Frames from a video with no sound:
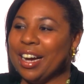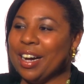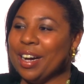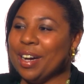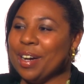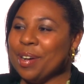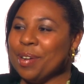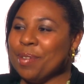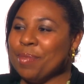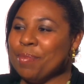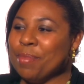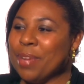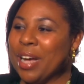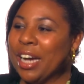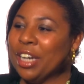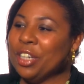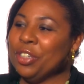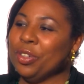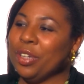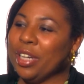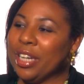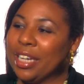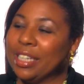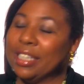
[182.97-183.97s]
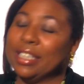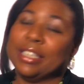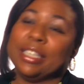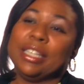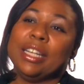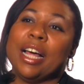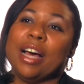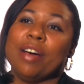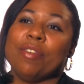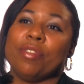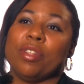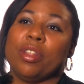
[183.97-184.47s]
Actually, I
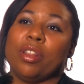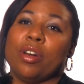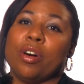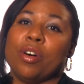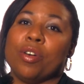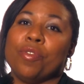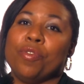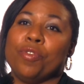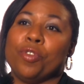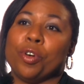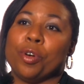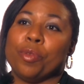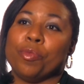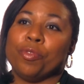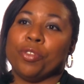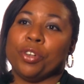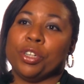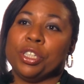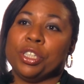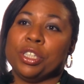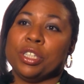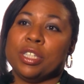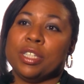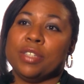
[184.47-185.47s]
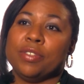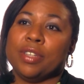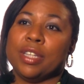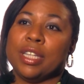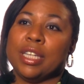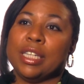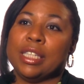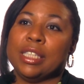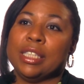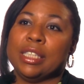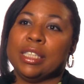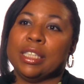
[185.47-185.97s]
still have the long form versions for
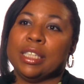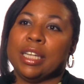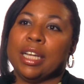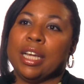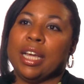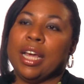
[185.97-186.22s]
these,